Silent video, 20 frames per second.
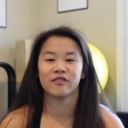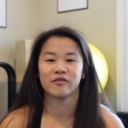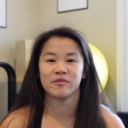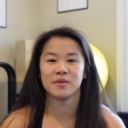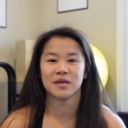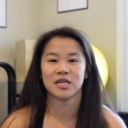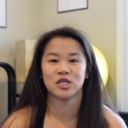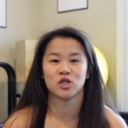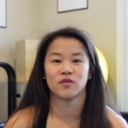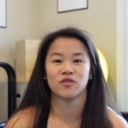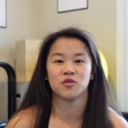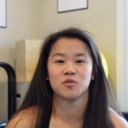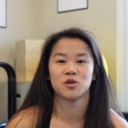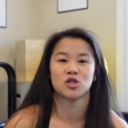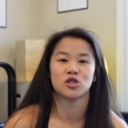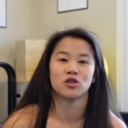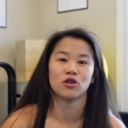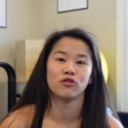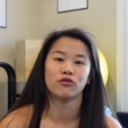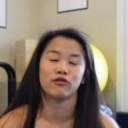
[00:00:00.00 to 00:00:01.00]
for me because you have to be
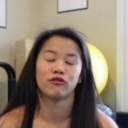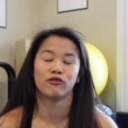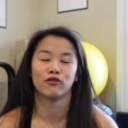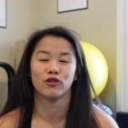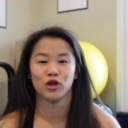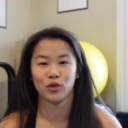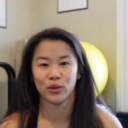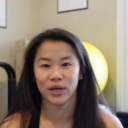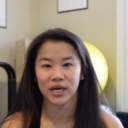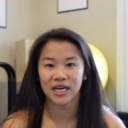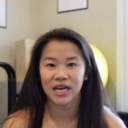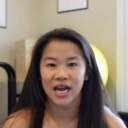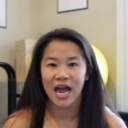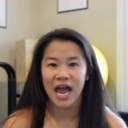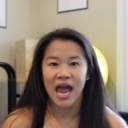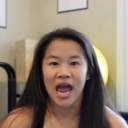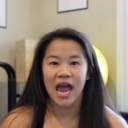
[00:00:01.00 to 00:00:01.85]
so fluid